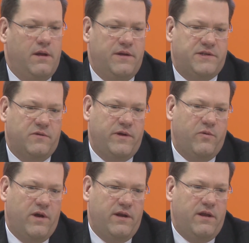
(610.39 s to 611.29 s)
And so we
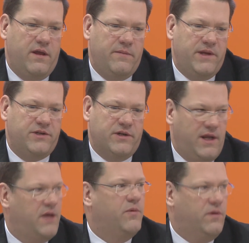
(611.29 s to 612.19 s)
want to image
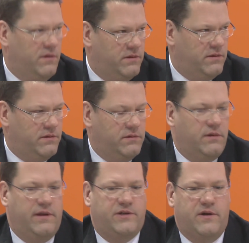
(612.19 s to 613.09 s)
enable
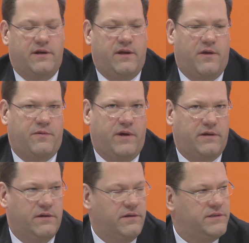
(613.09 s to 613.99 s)
electronic health
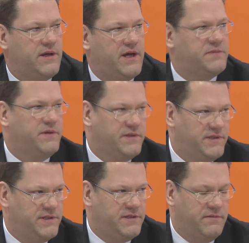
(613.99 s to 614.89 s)
records, hospital
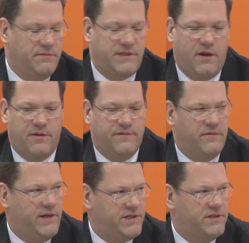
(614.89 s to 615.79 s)
systems, health
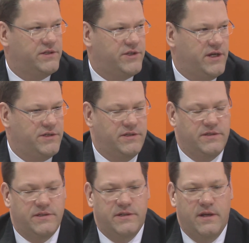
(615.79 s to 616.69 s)
information
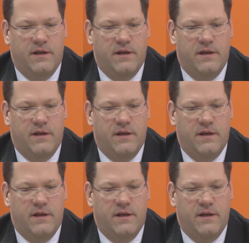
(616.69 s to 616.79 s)
exchanges.